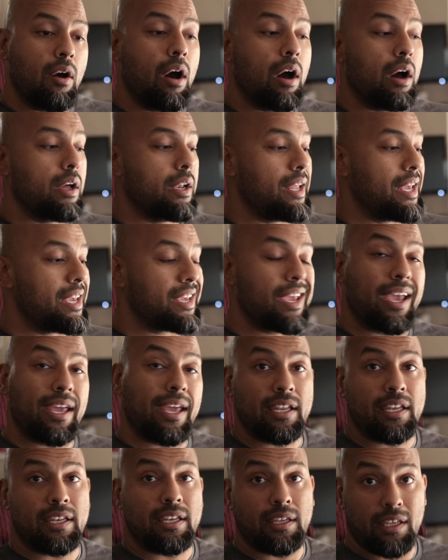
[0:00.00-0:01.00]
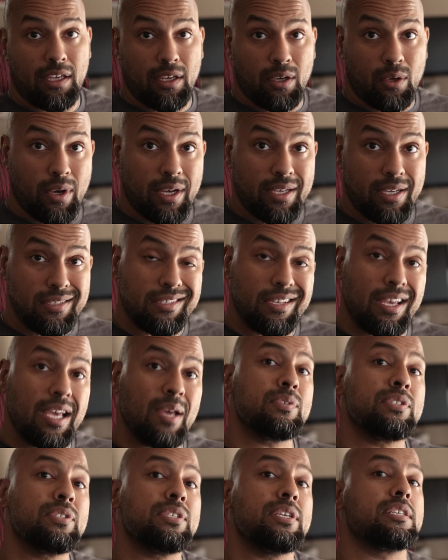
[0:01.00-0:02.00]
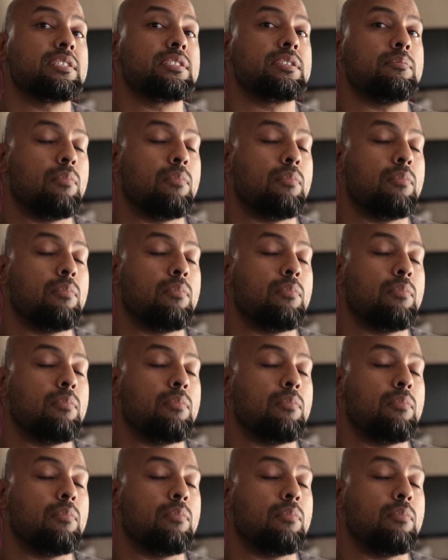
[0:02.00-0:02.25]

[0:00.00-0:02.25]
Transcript: on a Canon E O S M six